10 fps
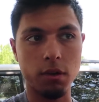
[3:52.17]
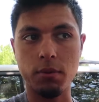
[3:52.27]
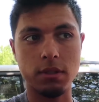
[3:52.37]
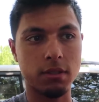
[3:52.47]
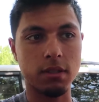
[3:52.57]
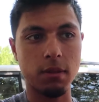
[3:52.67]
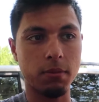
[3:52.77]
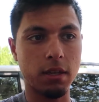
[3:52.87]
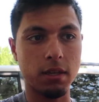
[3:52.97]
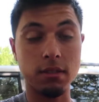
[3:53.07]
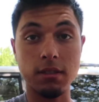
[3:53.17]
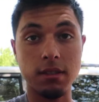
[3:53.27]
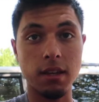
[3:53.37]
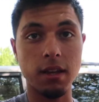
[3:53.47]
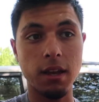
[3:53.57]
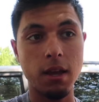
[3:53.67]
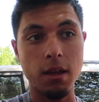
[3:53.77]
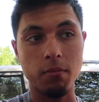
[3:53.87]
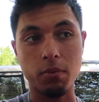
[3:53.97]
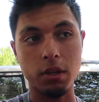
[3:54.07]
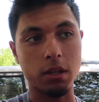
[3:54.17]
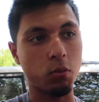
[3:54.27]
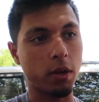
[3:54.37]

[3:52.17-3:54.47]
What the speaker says: It reads the same thing as this side, but